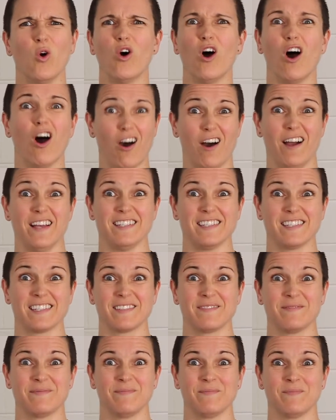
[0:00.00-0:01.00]
or
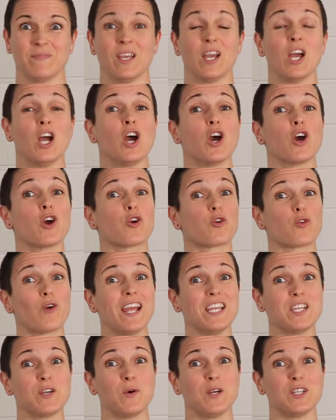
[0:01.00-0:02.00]
ice?
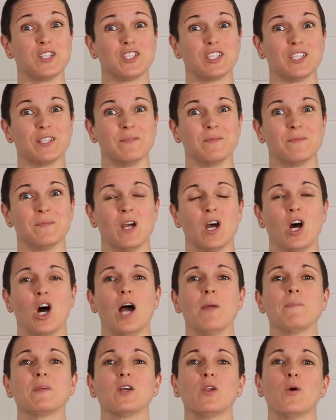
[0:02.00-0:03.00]
Great question.
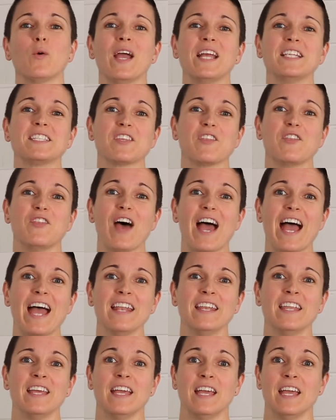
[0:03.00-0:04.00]
I'm going to answer
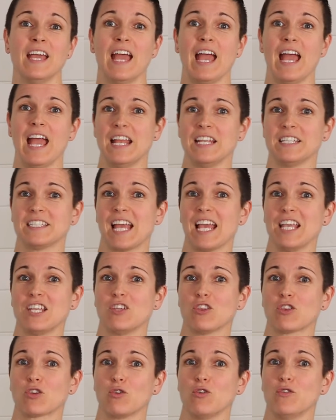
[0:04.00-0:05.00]
that and take
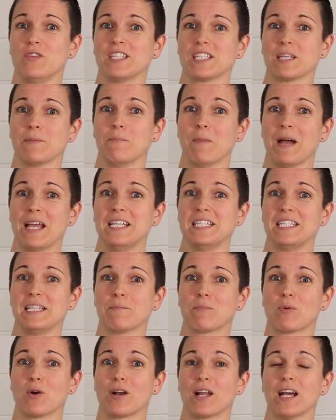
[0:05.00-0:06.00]
you through this
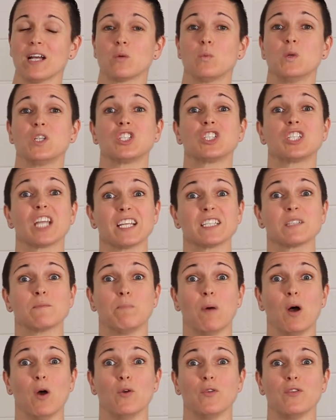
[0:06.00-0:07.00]
amazing product which does
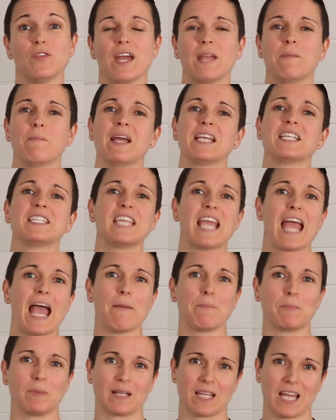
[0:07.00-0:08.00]
both and makes the
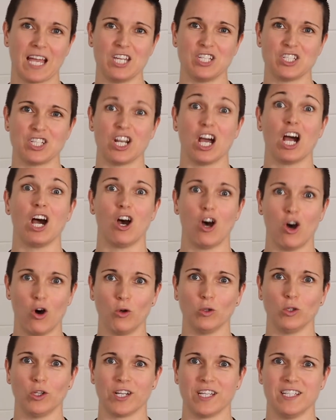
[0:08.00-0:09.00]
application a whole lot